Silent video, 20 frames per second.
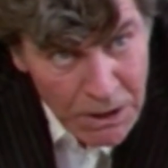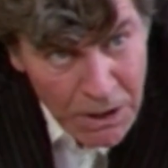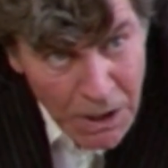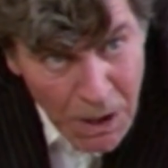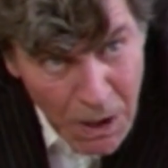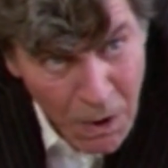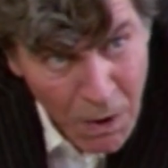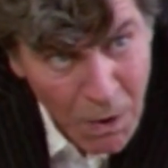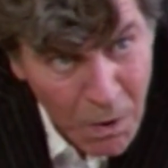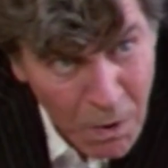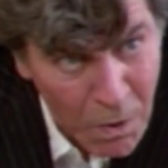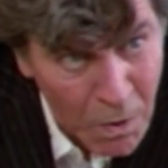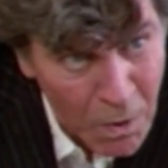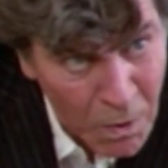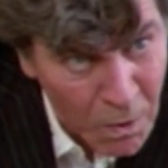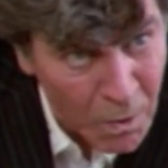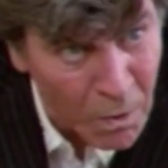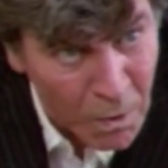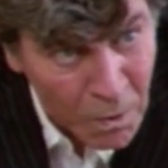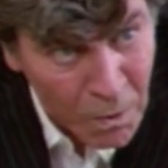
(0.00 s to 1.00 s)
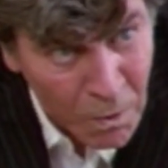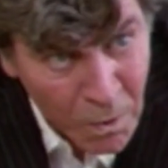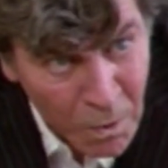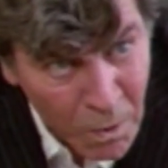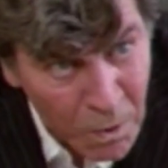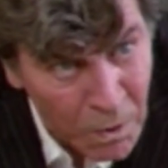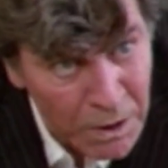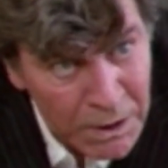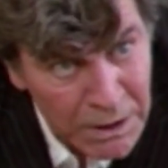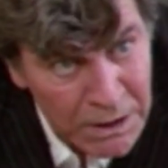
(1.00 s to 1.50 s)
No.
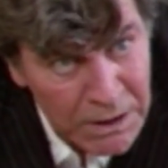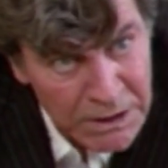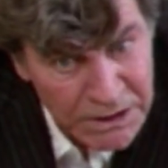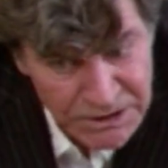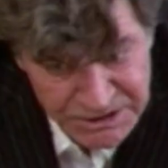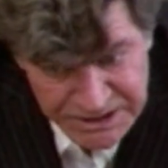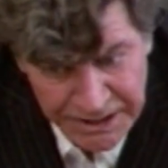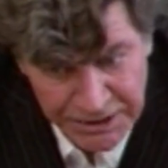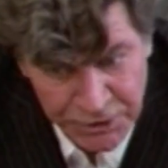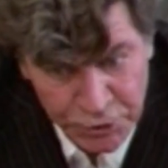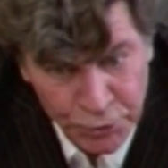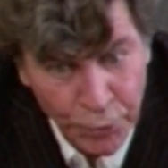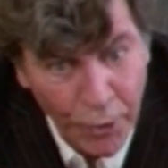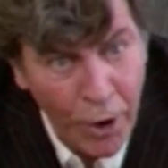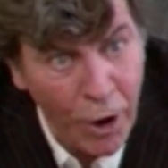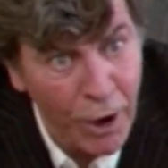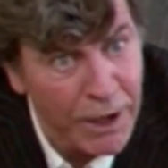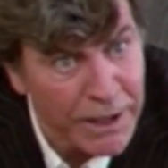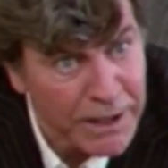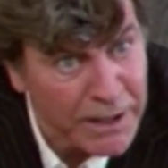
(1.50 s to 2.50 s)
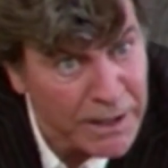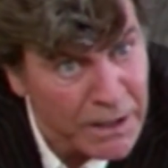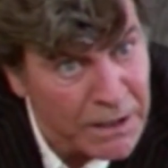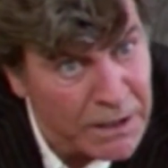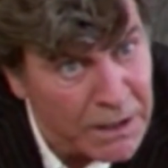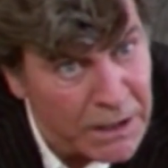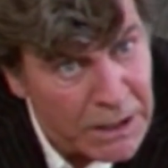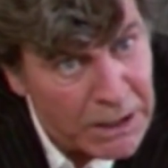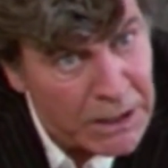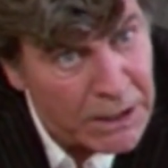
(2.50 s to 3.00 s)
This ain't crawling.
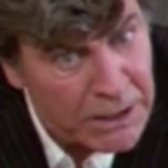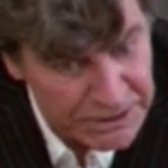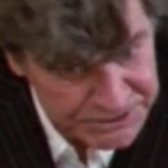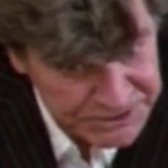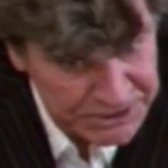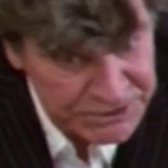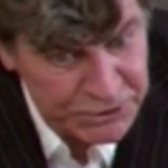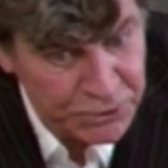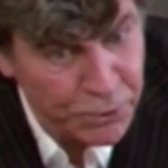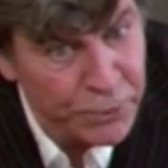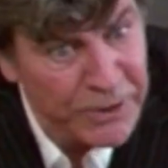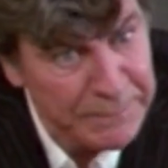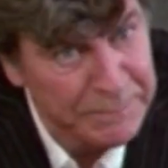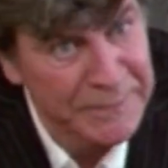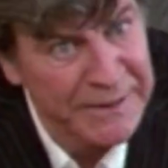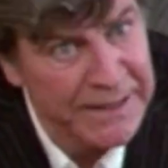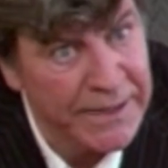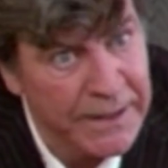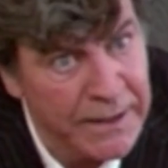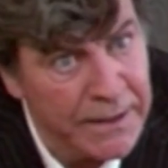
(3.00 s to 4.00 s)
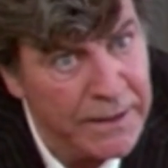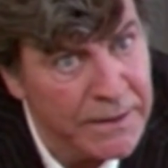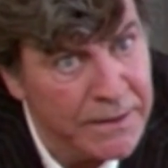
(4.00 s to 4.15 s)
This is creeping.